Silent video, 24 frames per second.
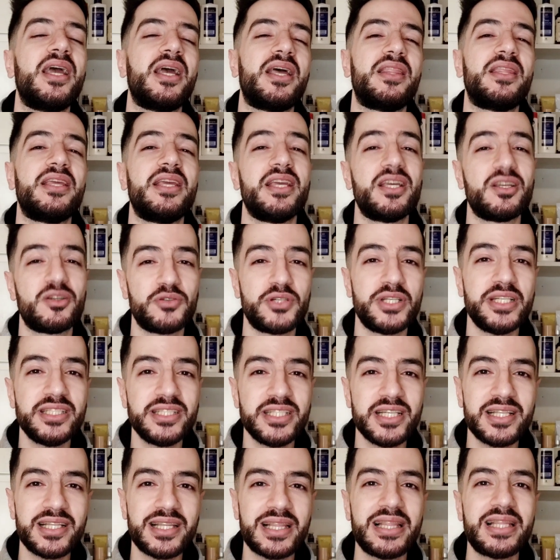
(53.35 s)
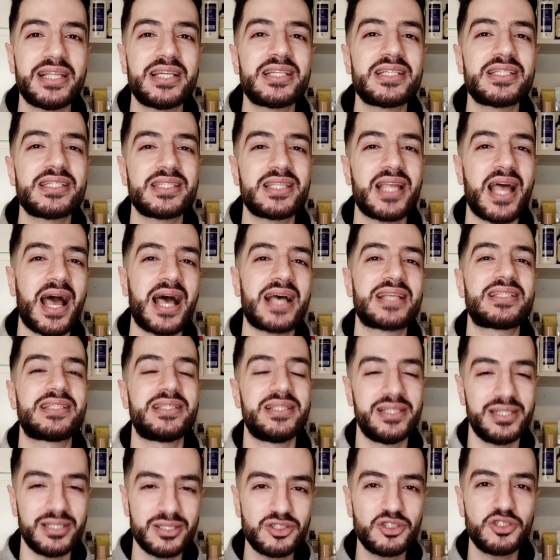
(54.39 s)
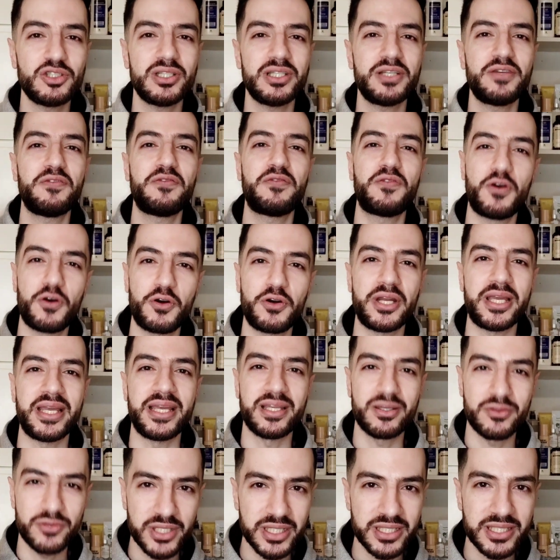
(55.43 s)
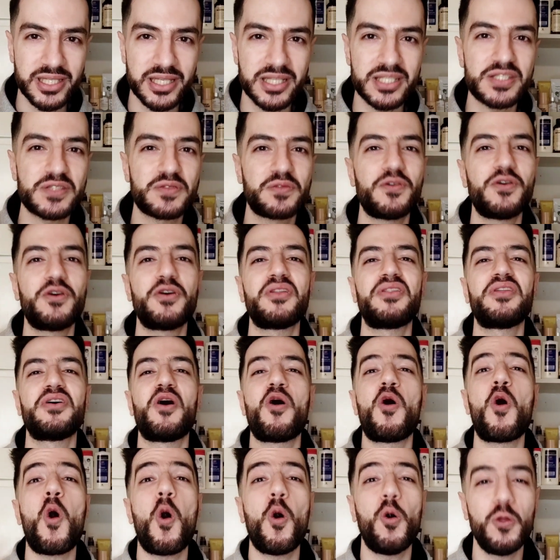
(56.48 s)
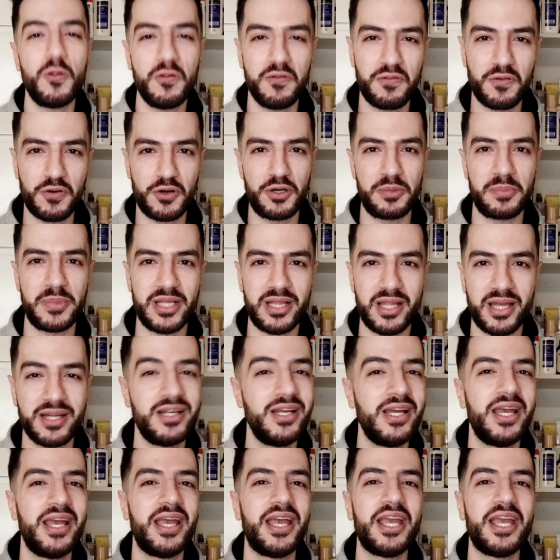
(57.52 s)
the ingredient list has literally four ingredients for the whole formula,